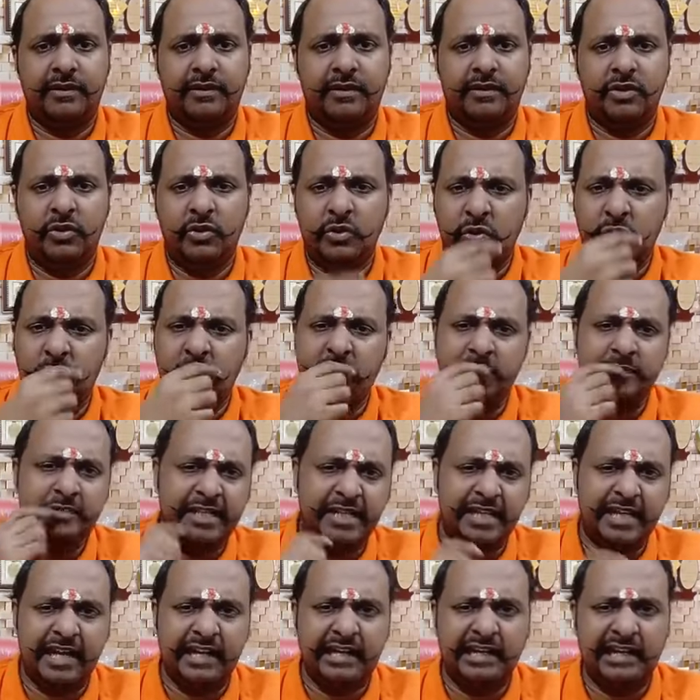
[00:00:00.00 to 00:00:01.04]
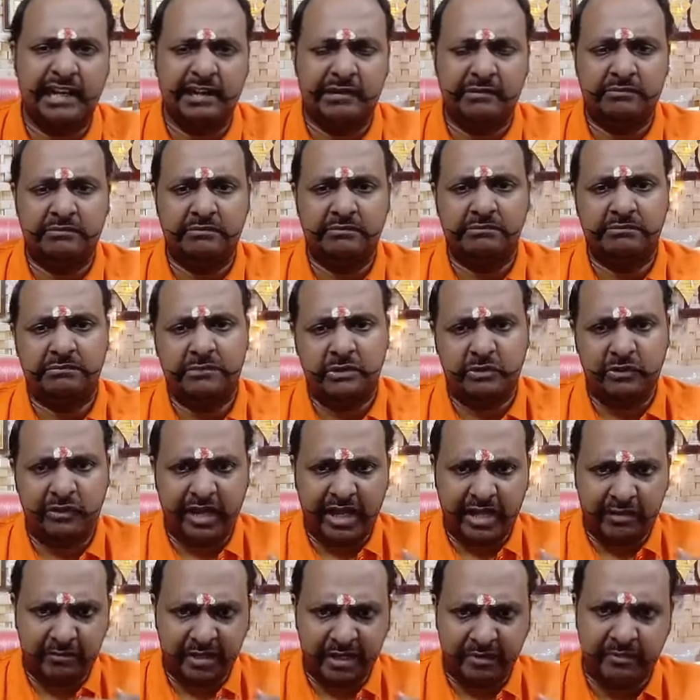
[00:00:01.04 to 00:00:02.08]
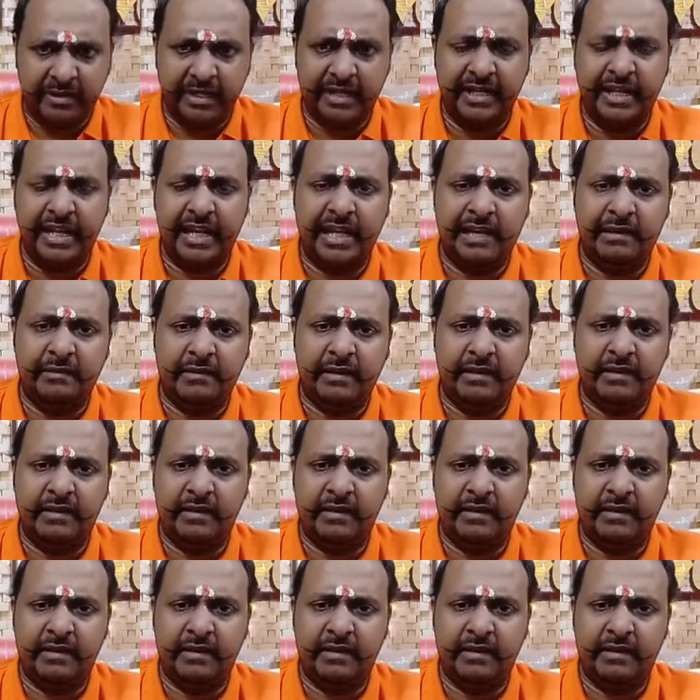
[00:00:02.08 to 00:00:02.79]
You do lipstick and come, you wear big nail